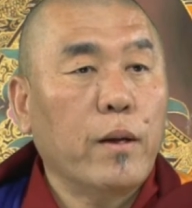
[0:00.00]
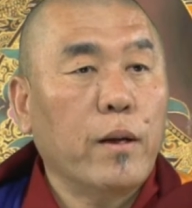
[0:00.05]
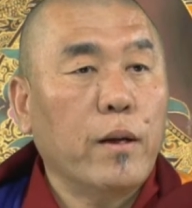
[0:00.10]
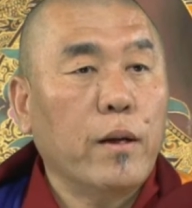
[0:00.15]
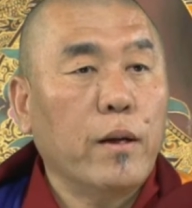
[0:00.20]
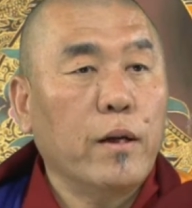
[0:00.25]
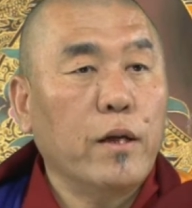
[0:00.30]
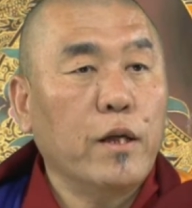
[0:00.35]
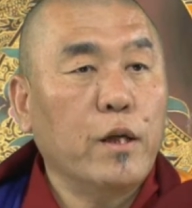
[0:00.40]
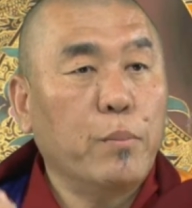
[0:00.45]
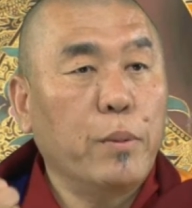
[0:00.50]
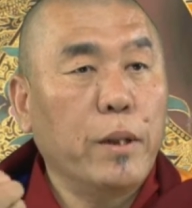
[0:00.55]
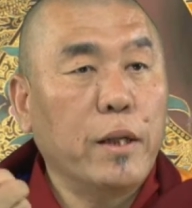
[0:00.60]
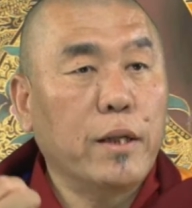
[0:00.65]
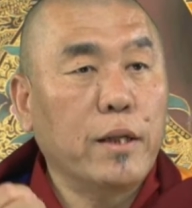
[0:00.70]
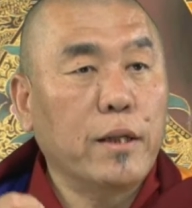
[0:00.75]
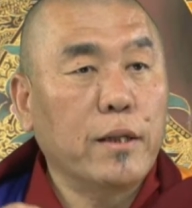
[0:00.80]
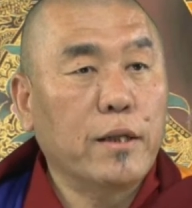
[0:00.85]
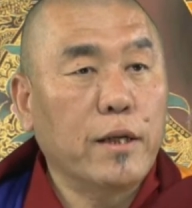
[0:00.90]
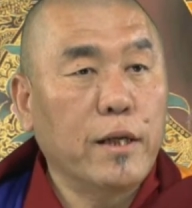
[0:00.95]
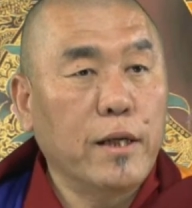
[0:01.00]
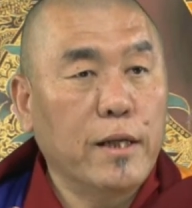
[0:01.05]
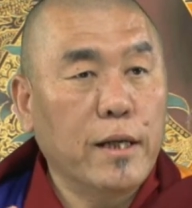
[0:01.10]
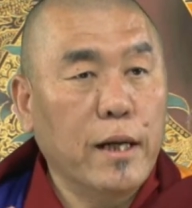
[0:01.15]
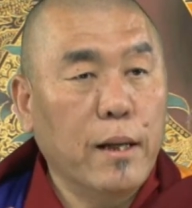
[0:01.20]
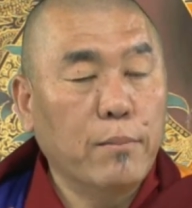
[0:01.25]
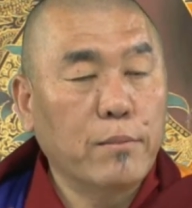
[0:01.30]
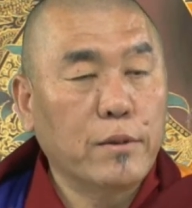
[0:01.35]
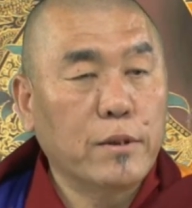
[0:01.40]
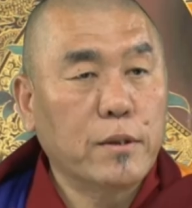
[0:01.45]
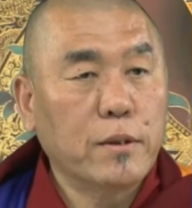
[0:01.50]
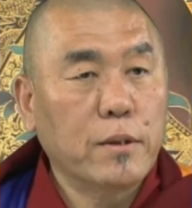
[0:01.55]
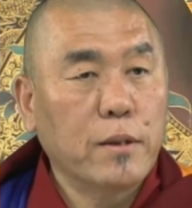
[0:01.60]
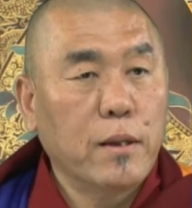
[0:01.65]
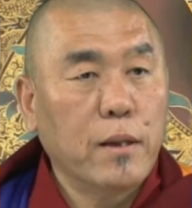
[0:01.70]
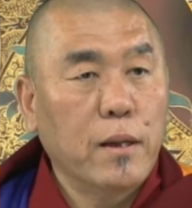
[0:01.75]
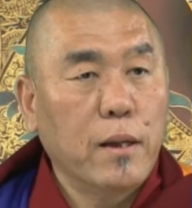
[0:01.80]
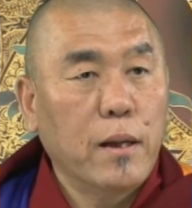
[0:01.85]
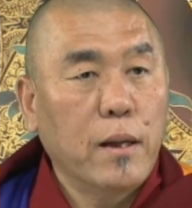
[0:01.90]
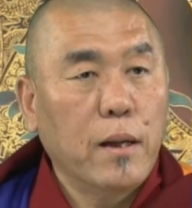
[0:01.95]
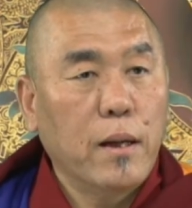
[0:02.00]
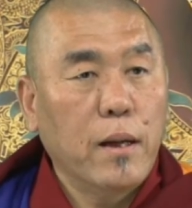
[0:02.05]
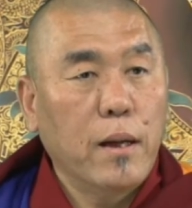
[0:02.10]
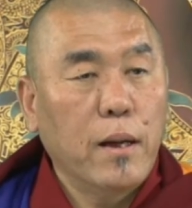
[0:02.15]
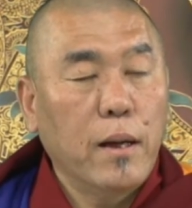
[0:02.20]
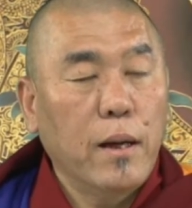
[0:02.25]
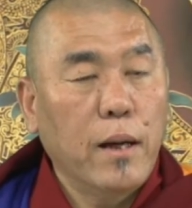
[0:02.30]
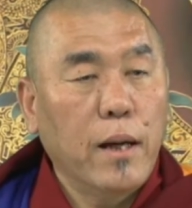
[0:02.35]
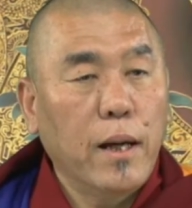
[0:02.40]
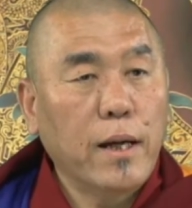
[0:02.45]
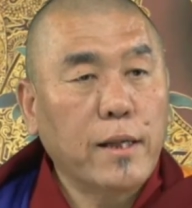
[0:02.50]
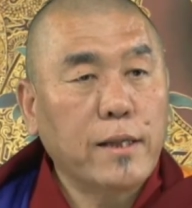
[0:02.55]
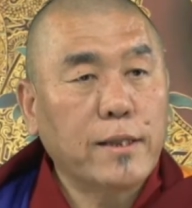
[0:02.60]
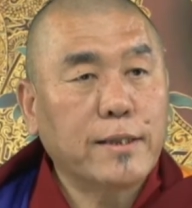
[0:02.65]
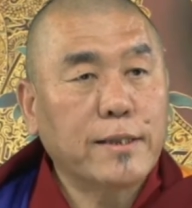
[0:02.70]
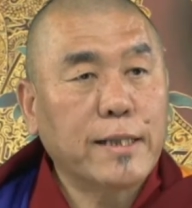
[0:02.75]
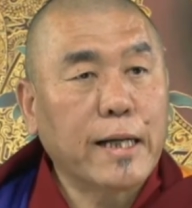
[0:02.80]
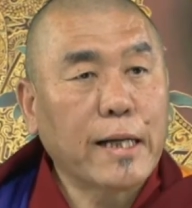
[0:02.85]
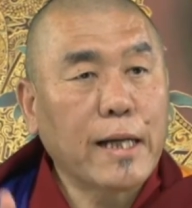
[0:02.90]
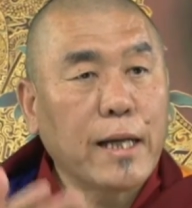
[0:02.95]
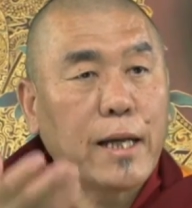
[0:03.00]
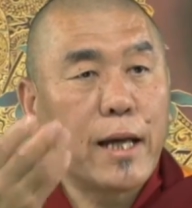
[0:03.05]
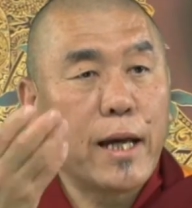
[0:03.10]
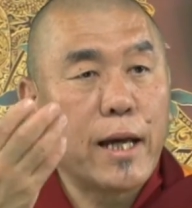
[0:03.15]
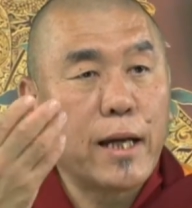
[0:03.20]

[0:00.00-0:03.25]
Repeating 3 times. And the second